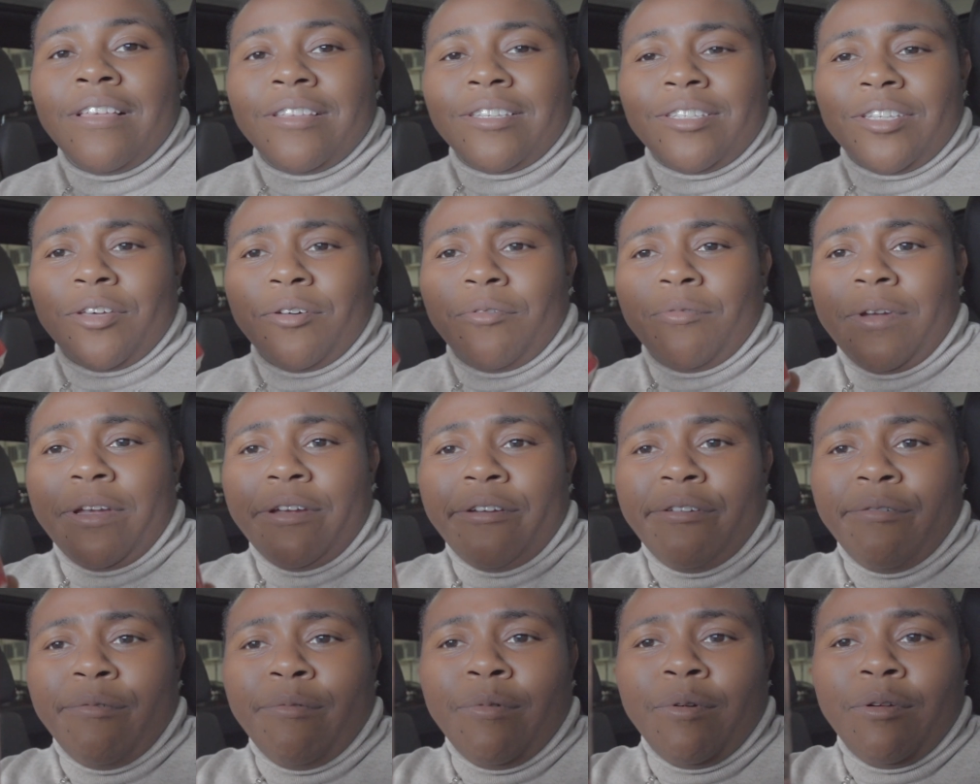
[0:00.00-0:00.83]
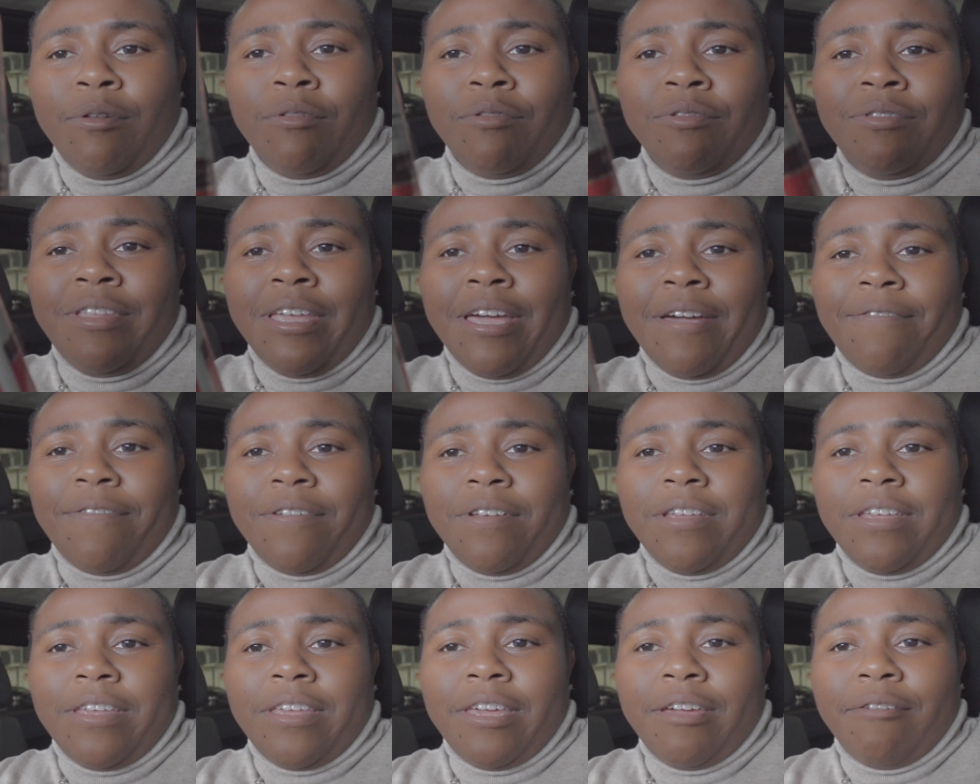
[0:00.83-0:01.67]
So we will
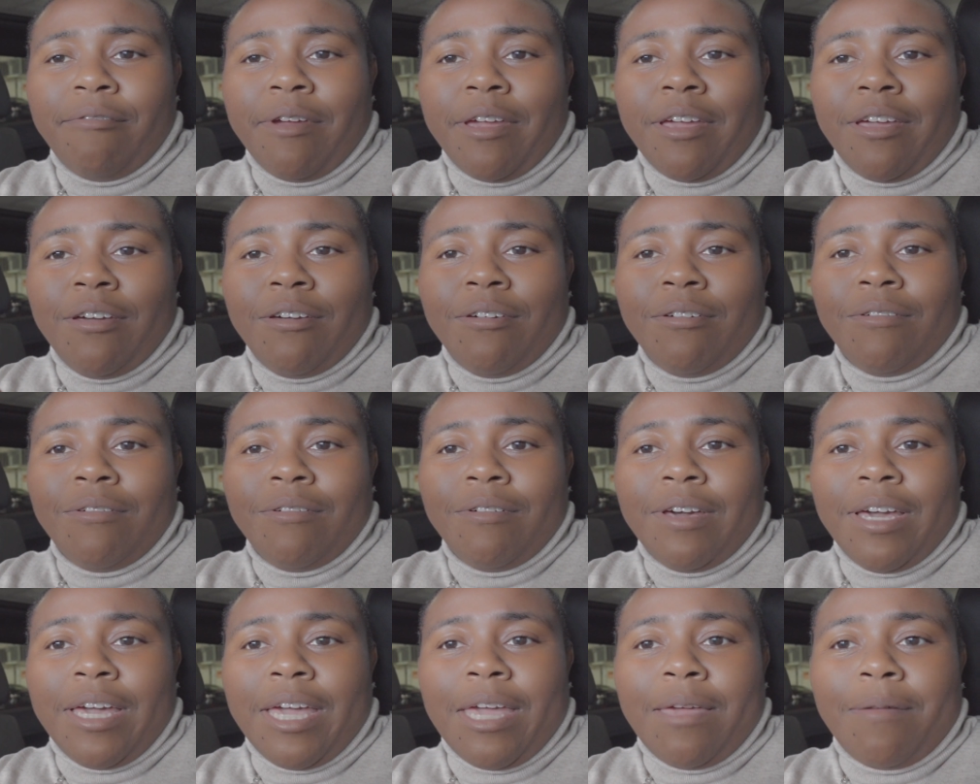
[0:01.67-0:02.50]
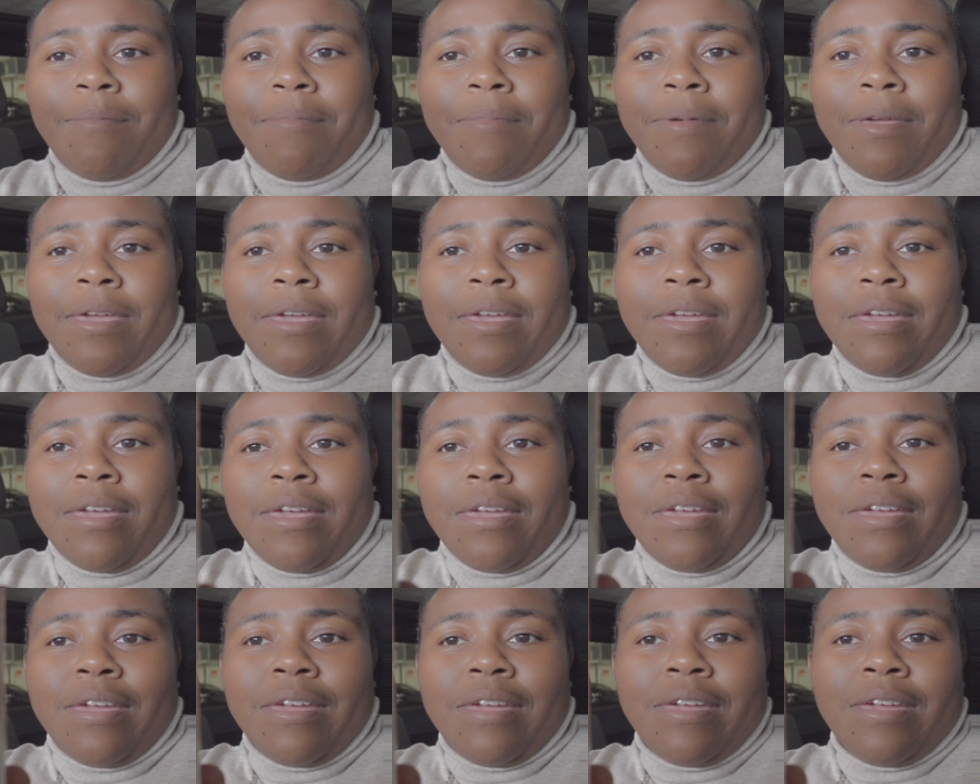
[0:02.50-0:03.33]
definitely, here we go.
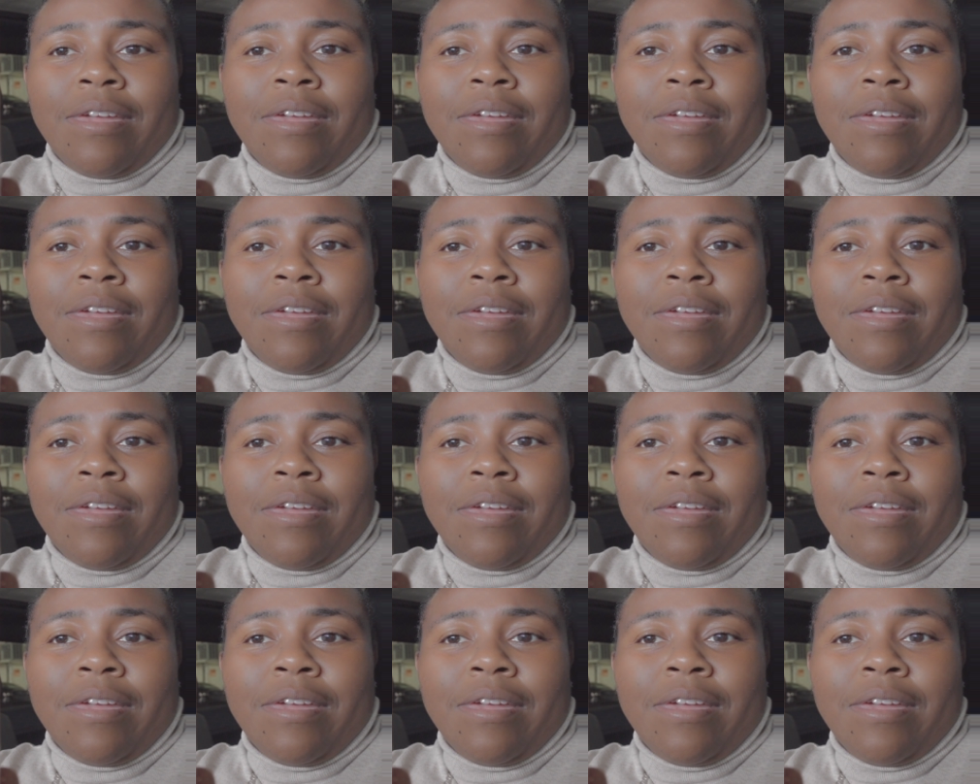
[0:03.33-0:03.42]
Amen.